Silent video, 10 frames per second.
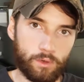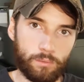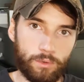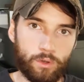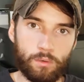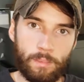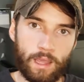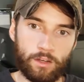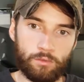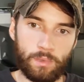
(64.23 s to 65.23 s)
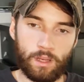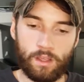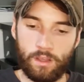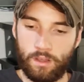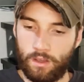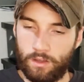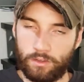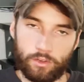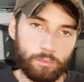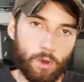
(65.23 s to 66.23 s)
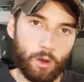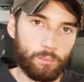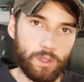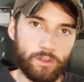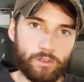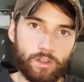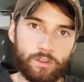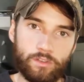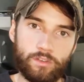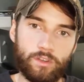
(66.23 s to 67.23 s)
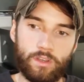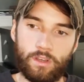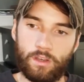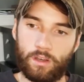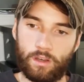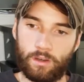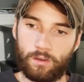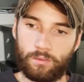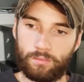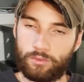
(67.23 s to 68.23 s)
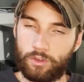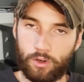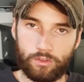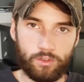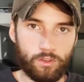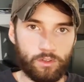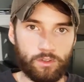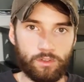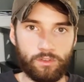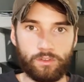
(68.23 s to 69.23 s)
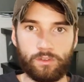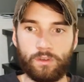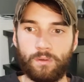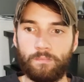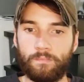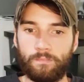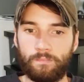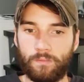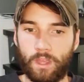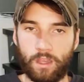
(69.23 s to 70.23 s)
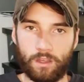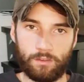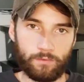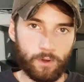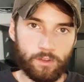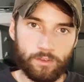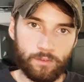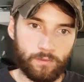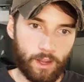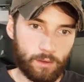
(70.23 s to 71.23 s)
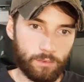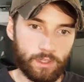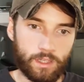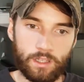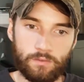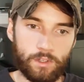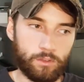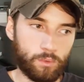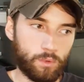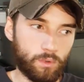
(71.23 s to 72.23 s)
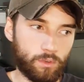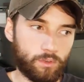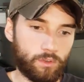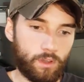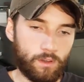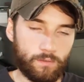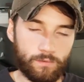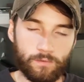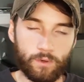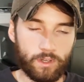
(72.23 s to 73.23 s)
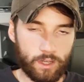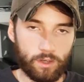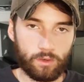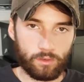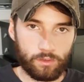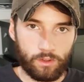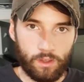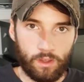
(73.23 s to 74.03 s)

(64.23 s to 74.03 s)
computer management to small business, churches, and friends and family, individuals for years.